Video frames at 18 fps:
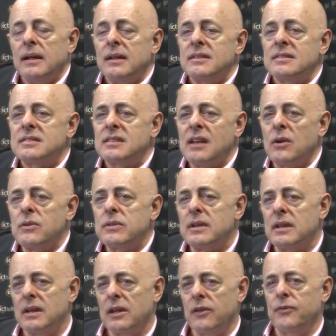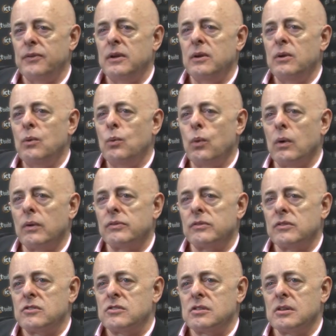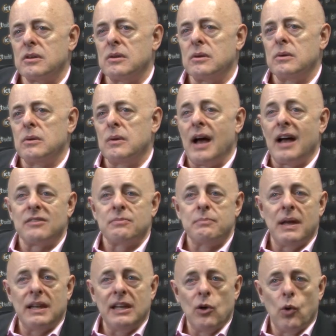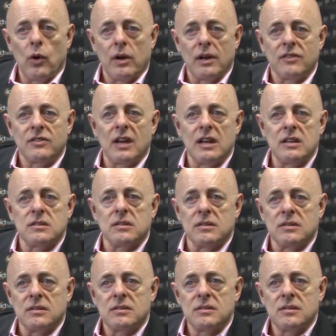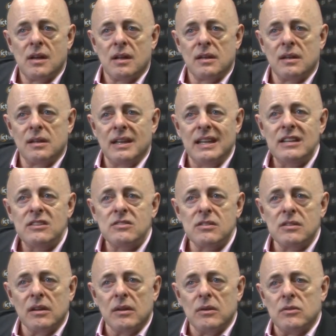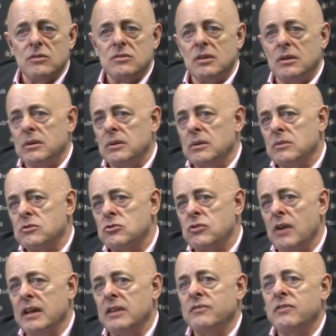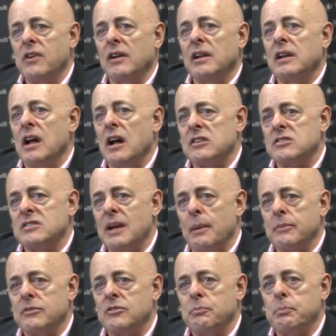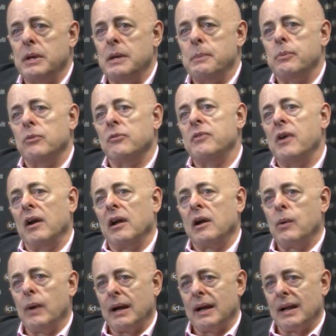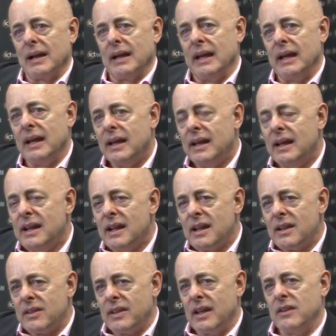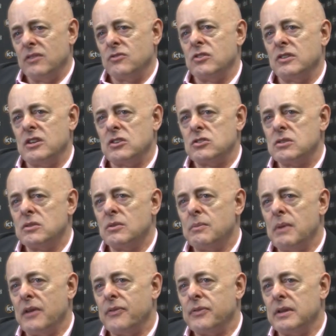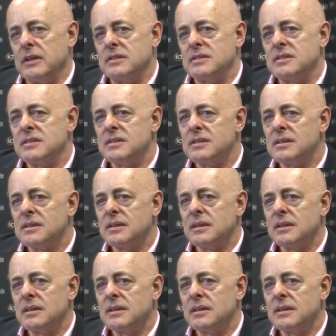so that if you want to, as many organizations need to do, to train very large numbers of people very quickly, then traditional methods